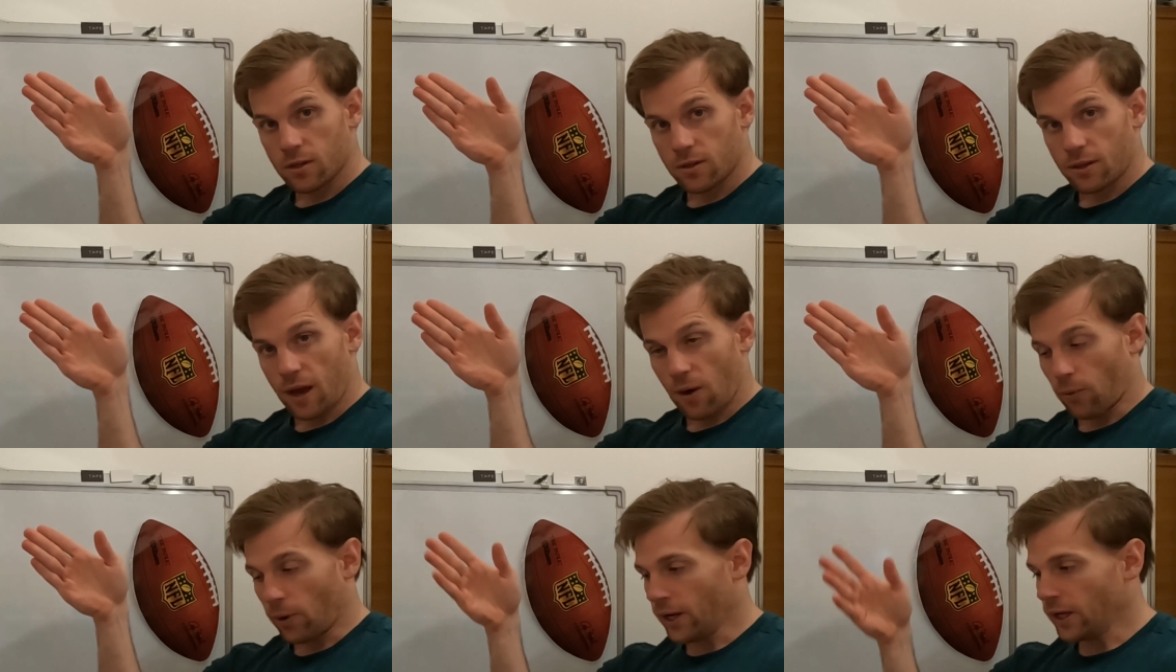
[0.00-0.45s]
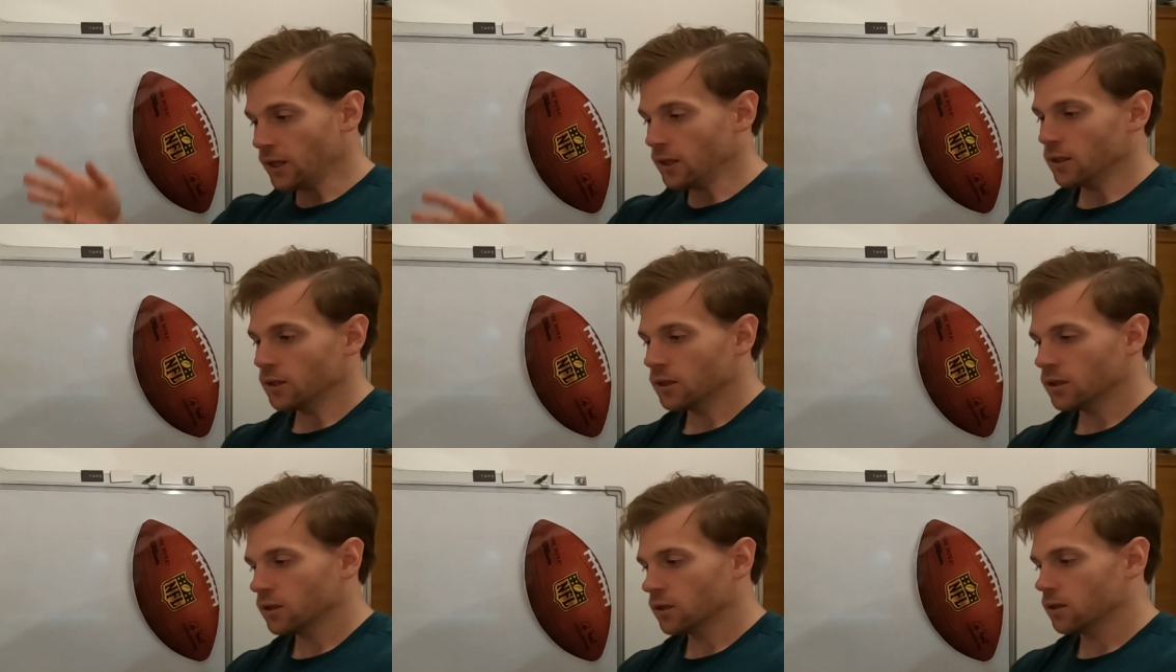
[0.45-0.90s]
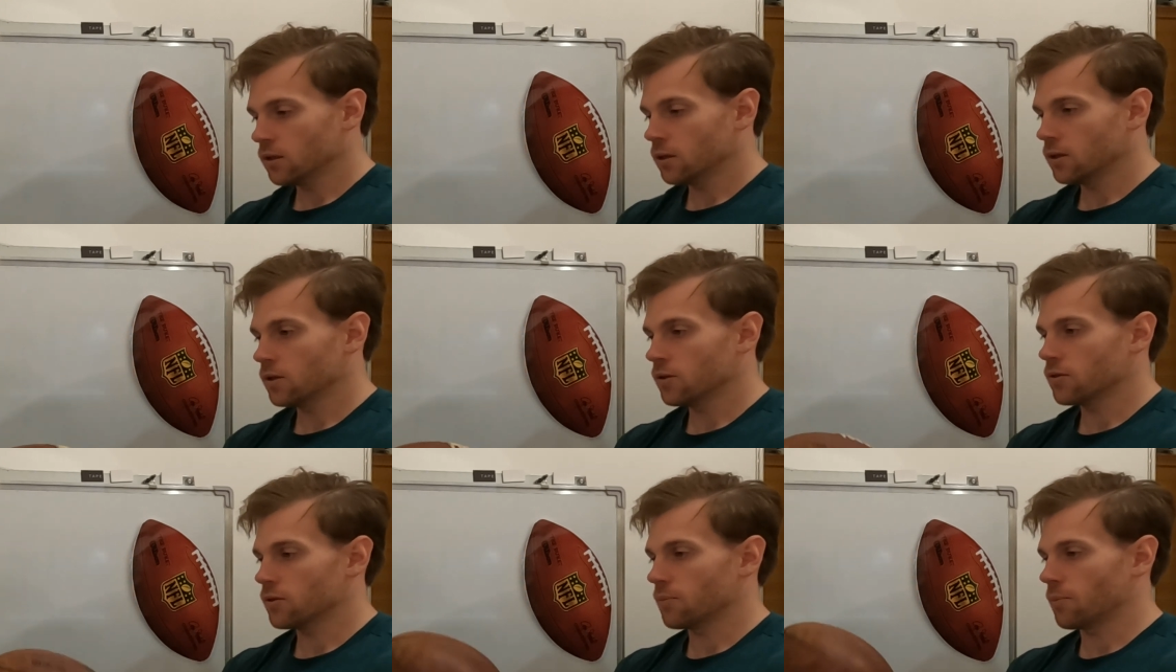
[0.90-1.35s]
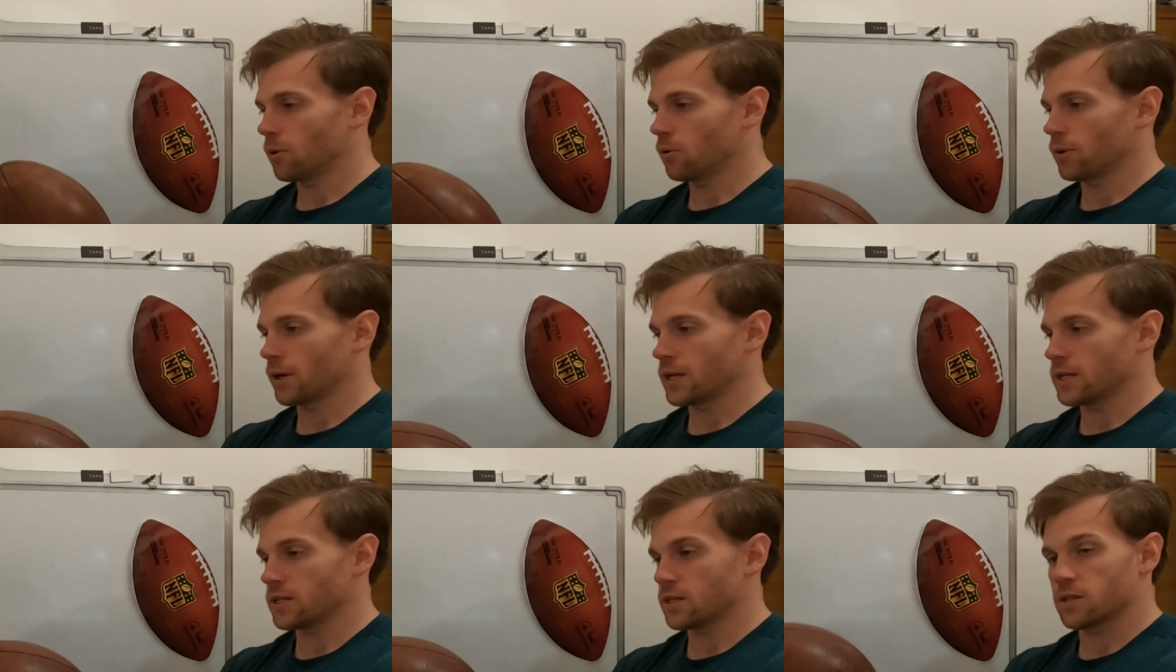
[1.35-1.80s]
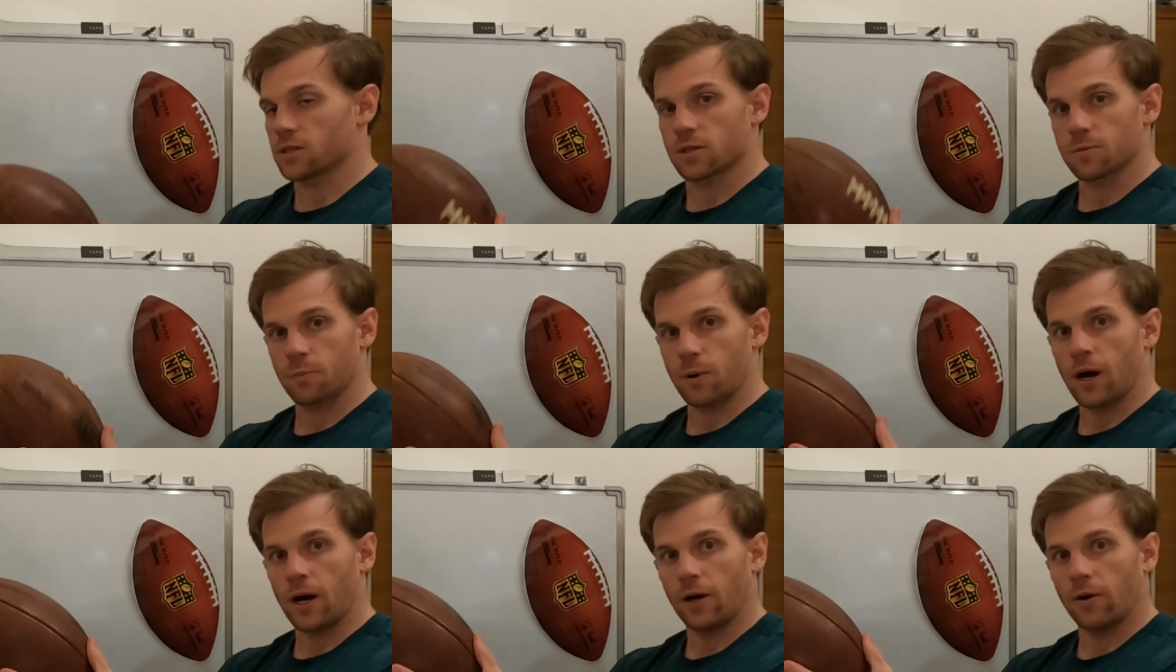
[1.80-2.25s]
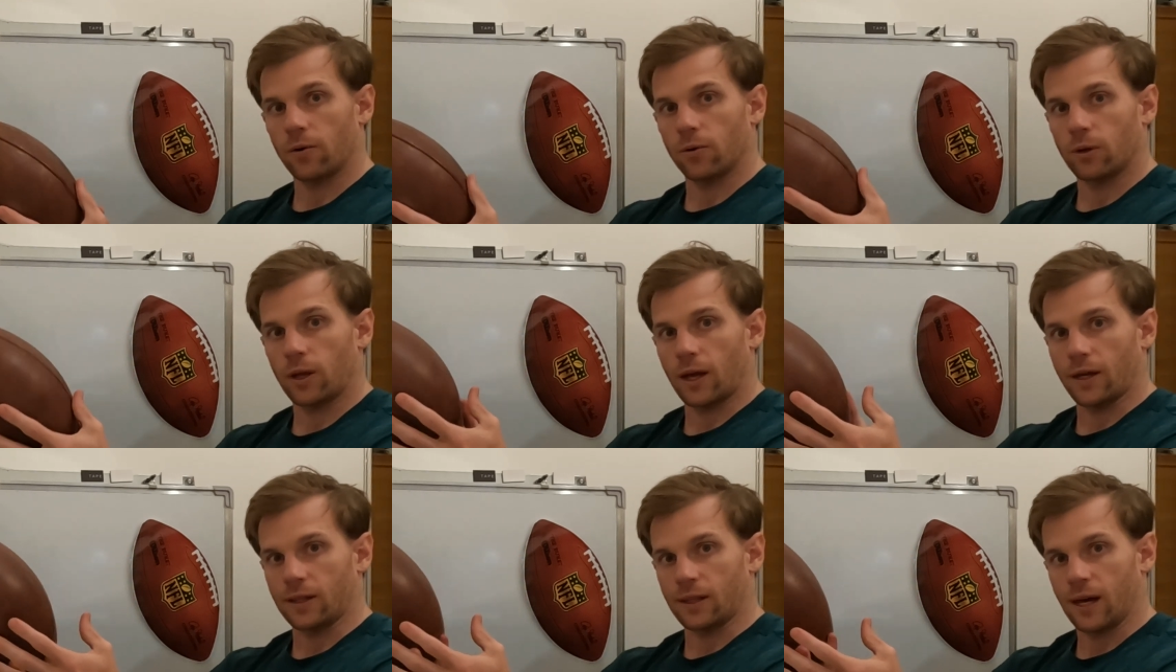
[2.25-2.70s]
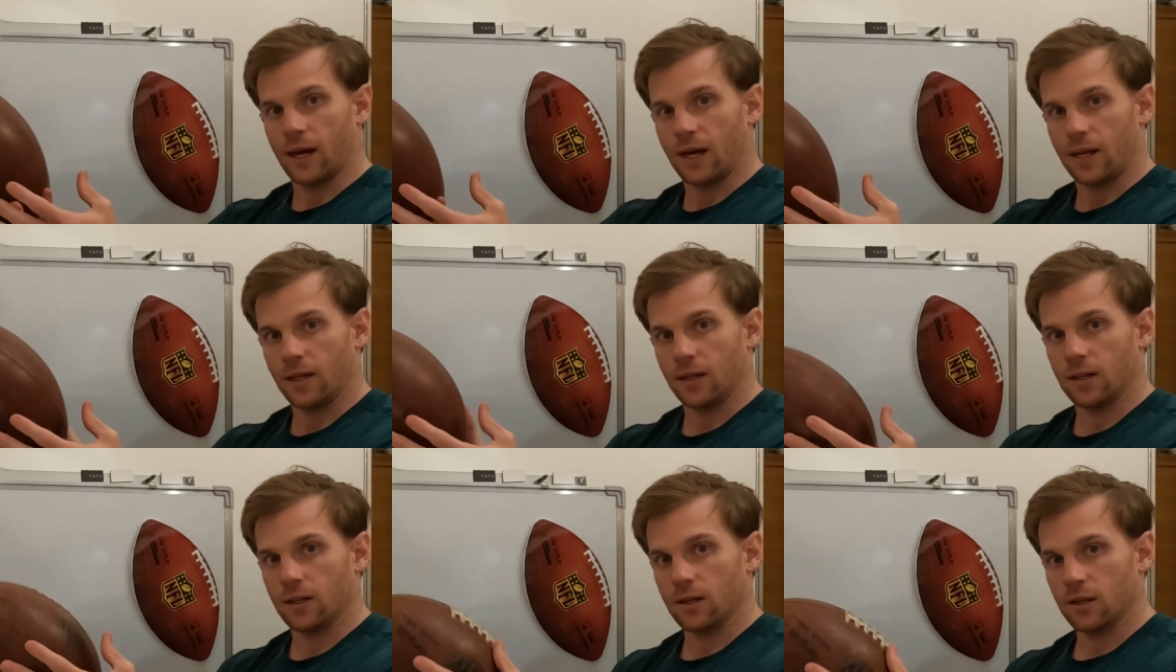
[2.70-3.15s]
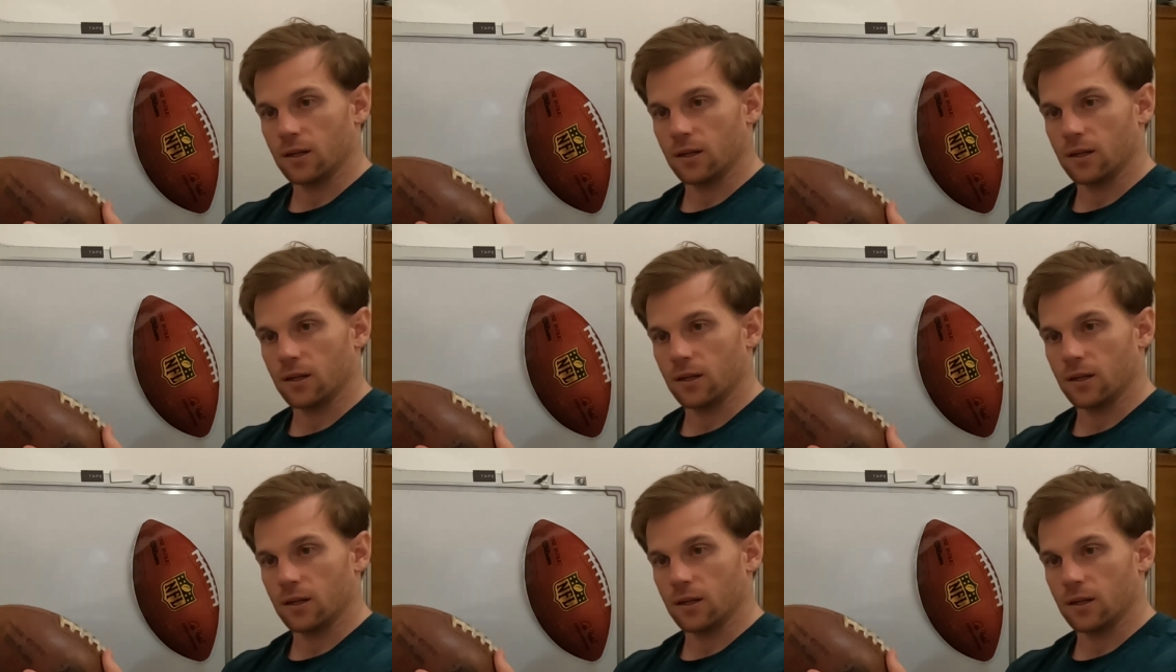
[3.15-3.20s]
that way, the ball needs to spiral like that.